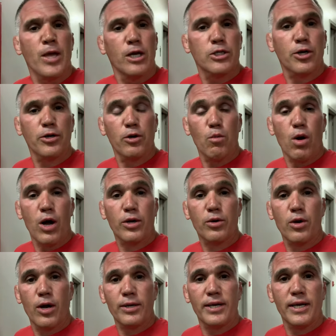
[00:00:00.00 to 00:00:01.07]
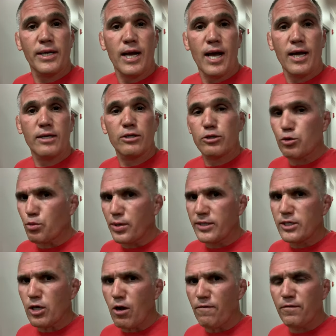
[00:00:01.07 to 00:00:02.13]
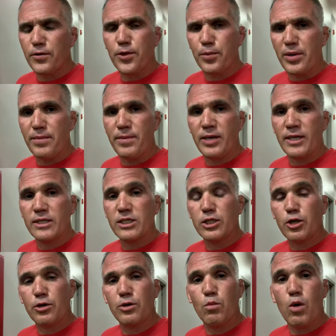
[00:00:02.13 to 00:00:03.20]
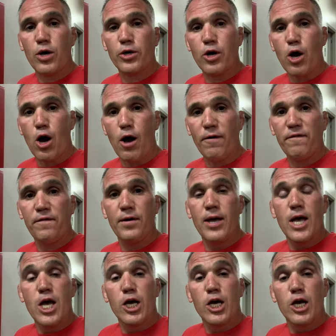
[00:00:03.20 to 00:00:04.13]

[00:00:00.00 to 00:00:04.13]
turn the water on, get hot, rinse off for 3 minutes, turn the water off,